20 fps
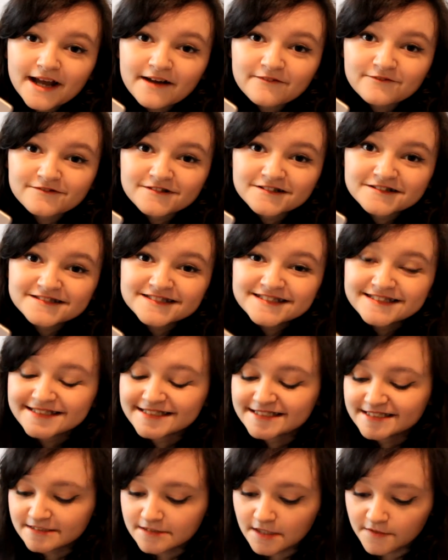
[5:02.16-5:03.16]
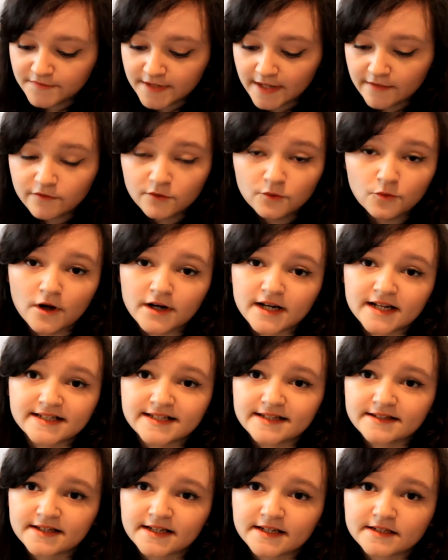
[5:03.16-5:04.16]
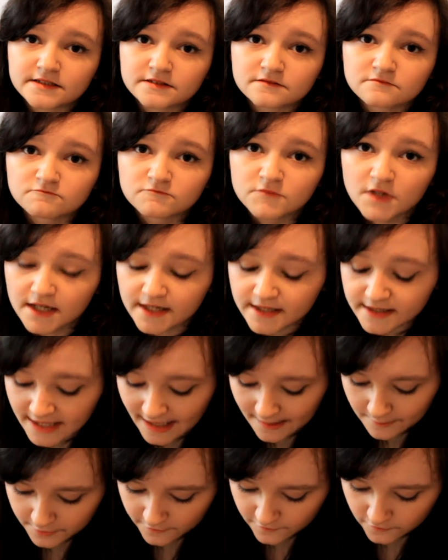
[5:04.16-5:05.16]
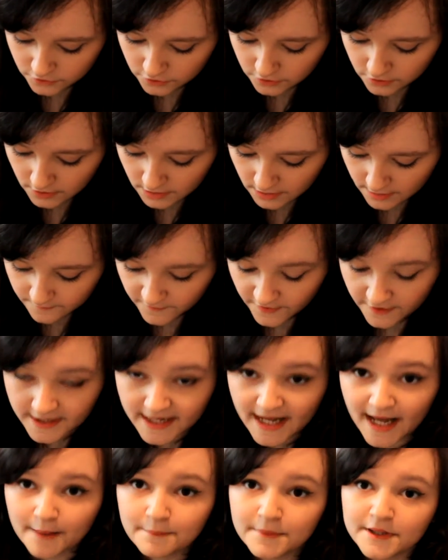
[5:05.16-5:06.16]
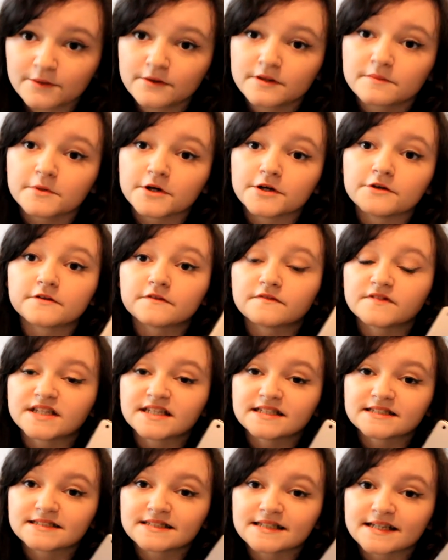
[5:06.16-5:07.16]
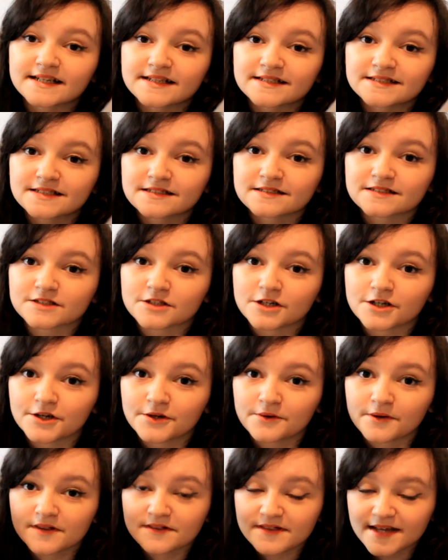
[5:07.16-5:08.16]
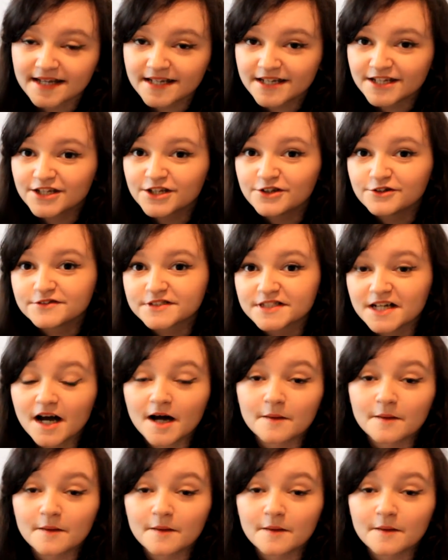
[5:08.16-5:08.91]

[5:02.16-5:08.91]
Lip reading: I have one. I've never won anything like that before, and I'm very happy with both of these things, so thank you to